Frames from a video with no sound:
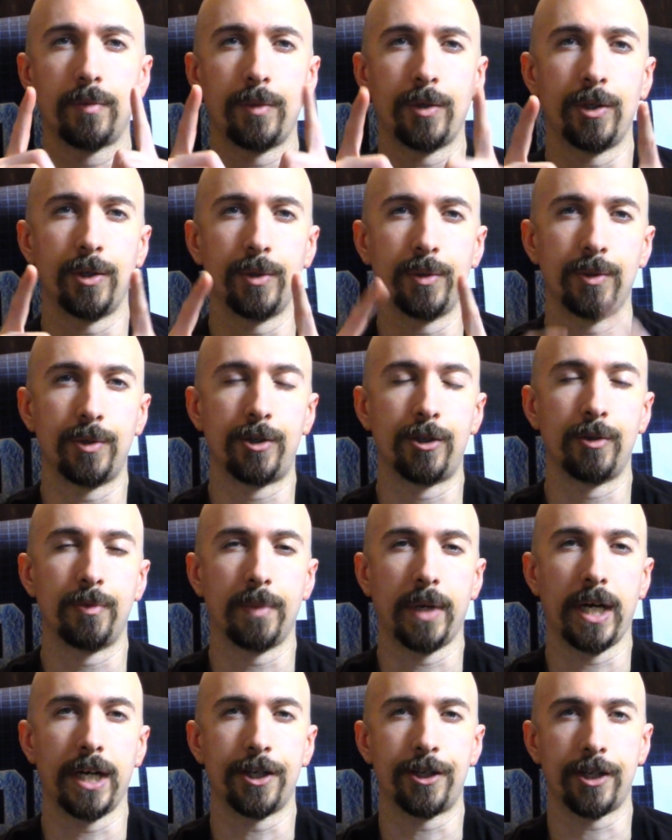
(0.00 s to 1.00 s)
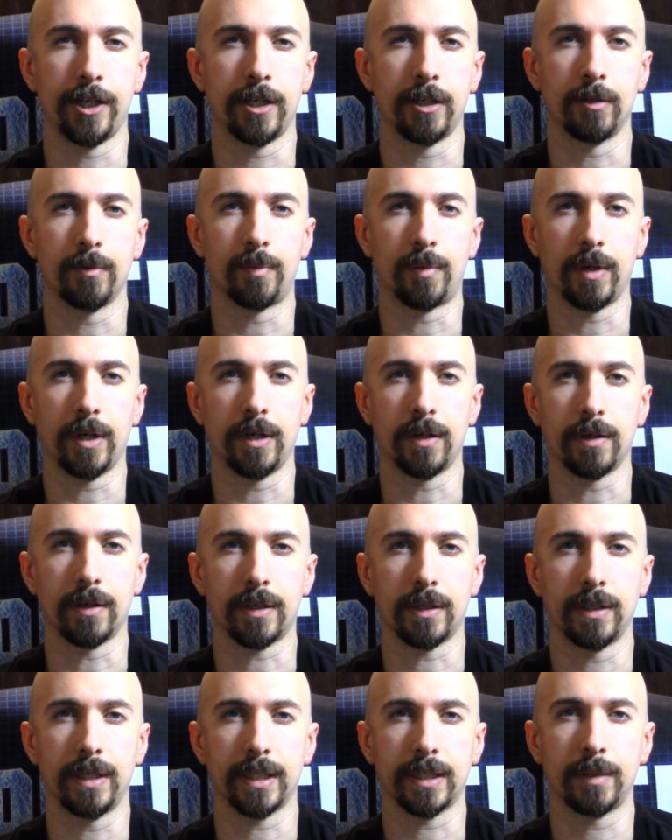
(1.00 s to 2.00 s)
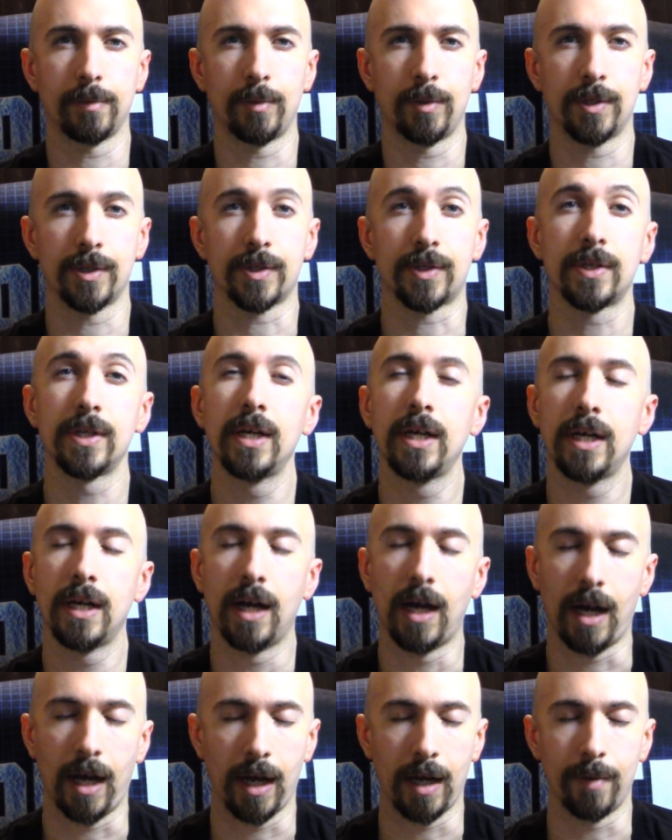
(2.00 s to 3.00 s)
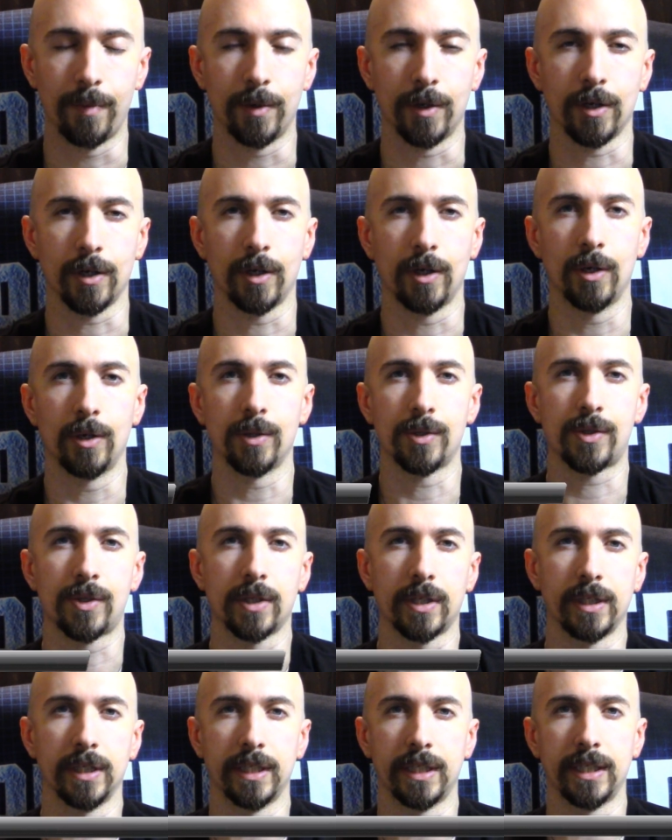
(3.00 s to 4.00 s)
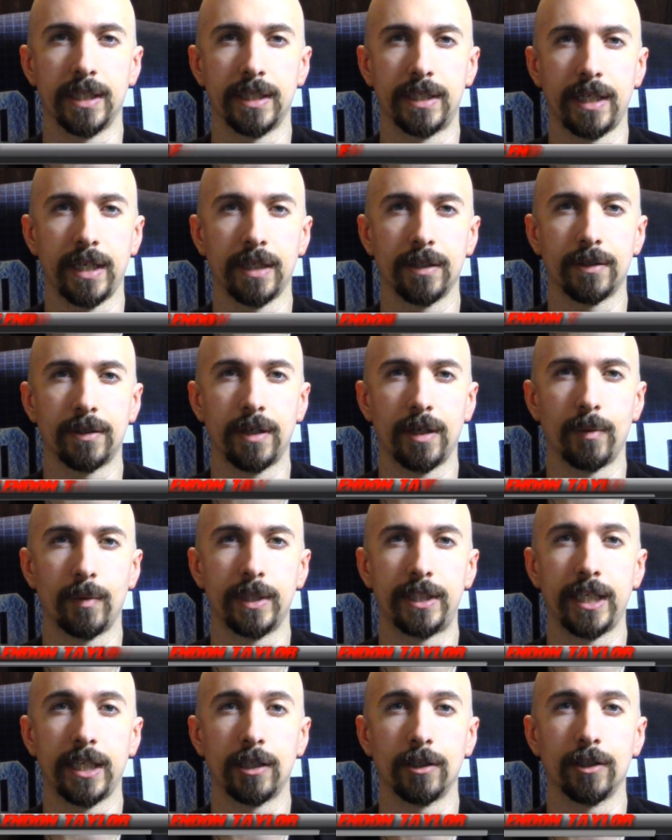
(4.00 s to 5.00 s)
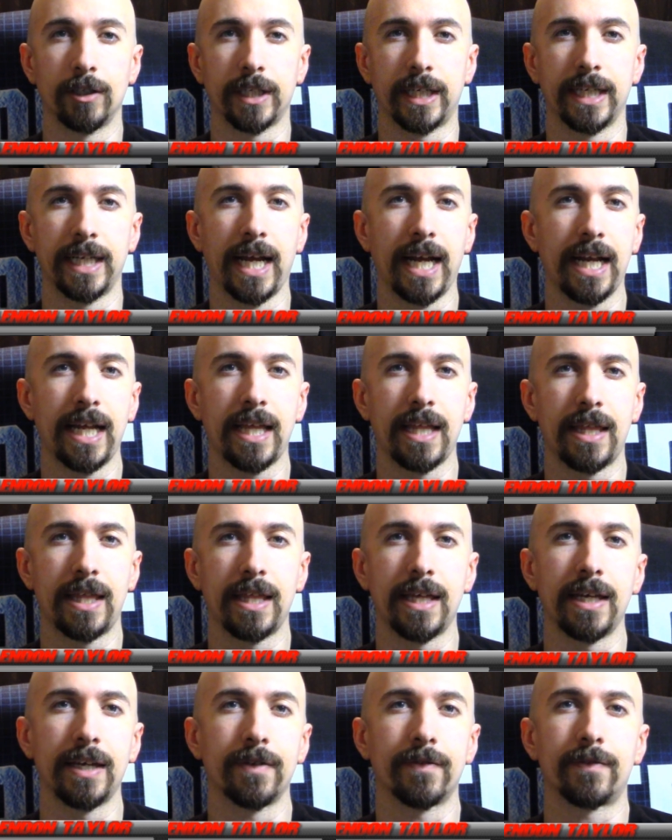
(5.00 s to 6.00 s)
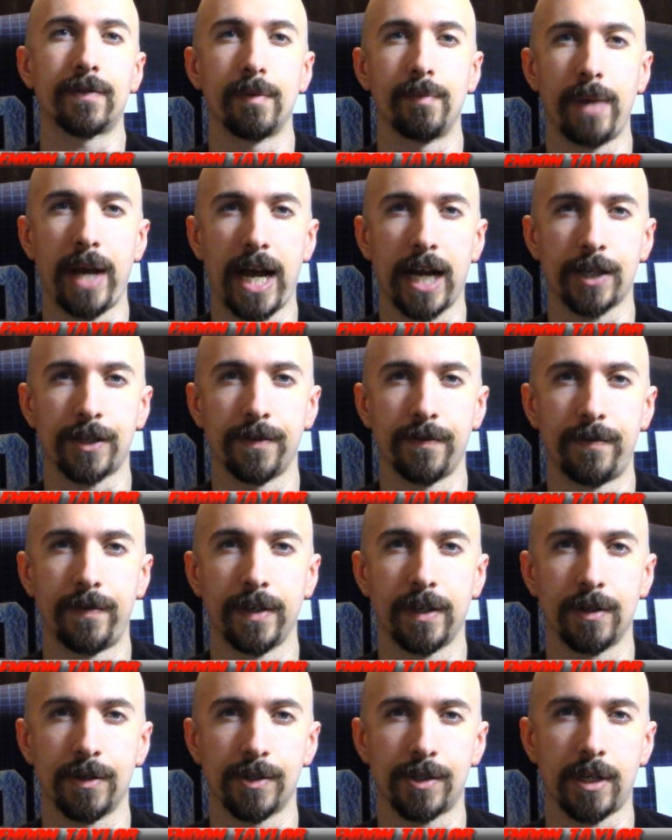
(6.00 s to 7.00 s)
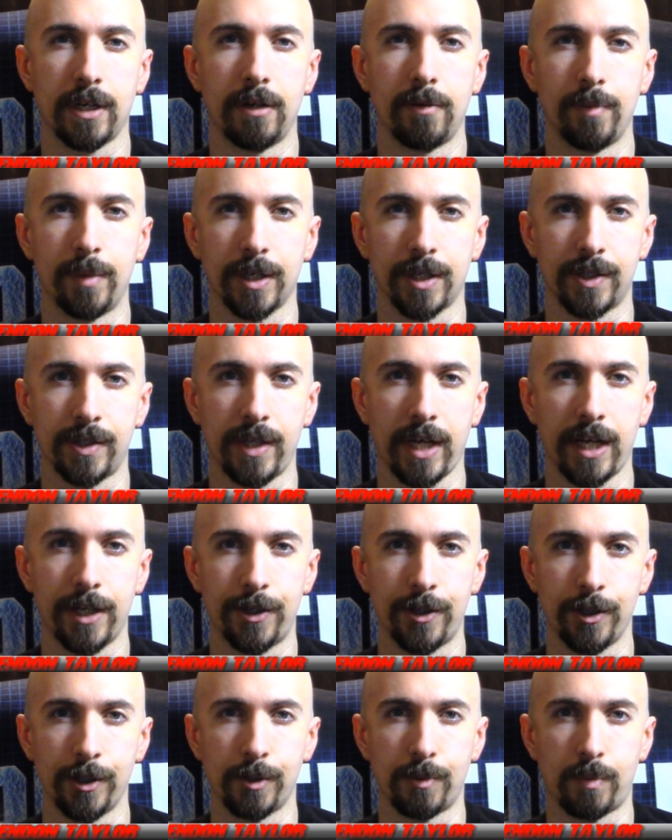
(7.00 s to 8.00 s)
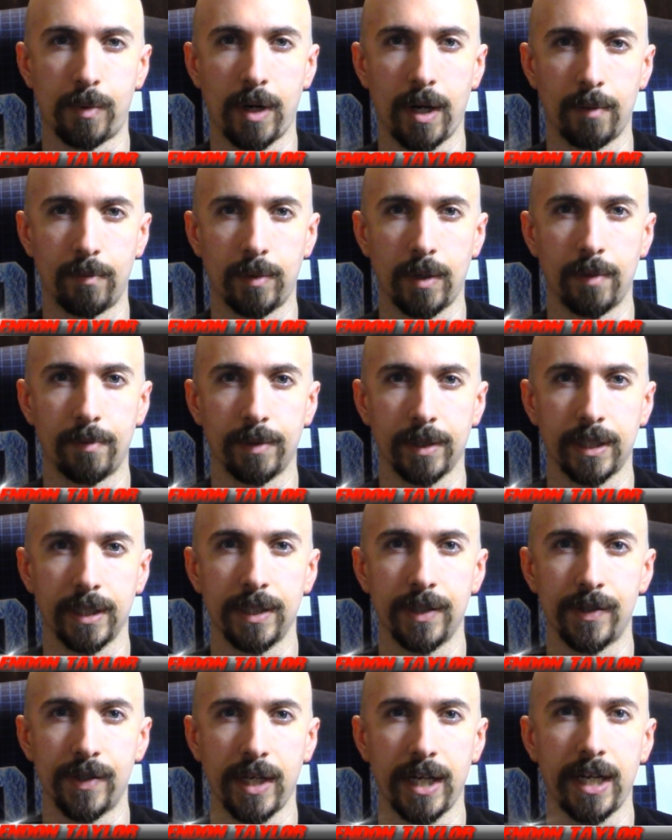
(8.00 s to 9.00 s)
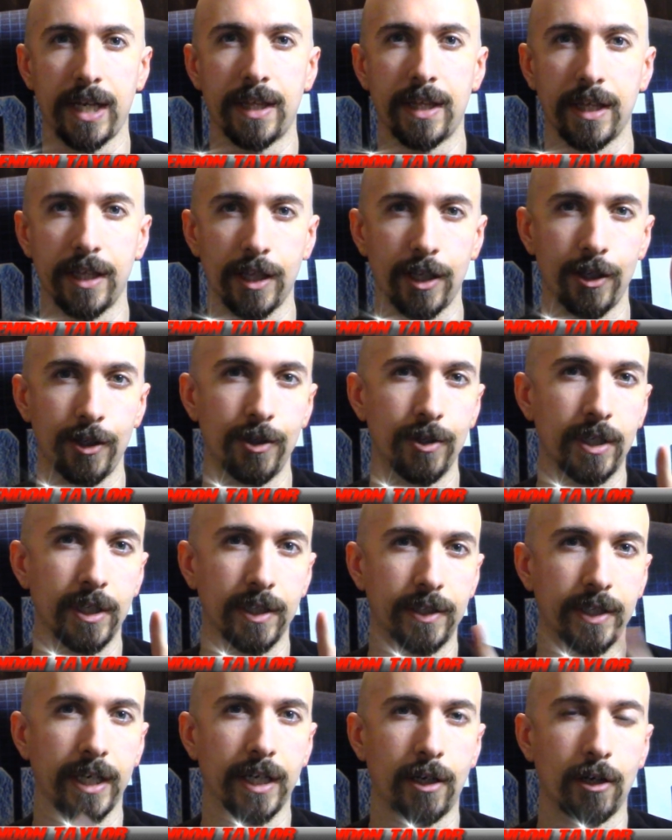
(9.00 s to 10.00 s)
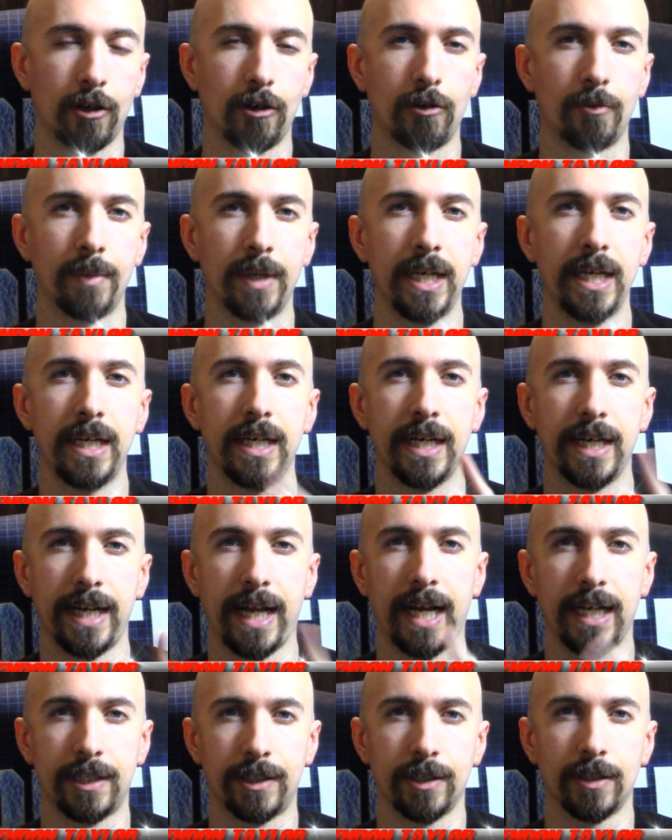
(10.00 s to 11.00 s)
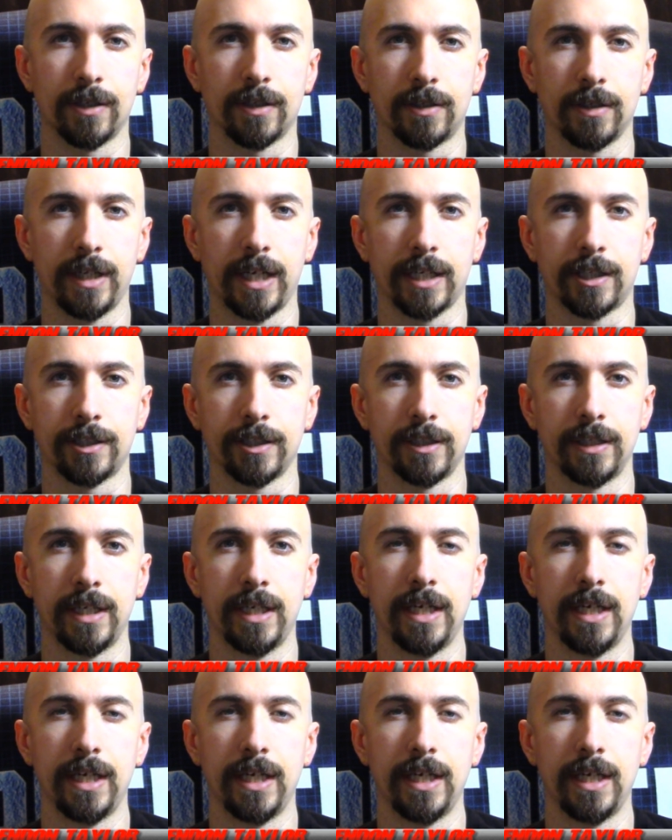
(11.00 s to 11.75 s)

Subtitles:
you to my channel, Predator Collectibles. I am your host, Glennon Taylor, and we take a look at anything from action figures, comic book statues, prop replicas, anything that you can take home and add to your collection.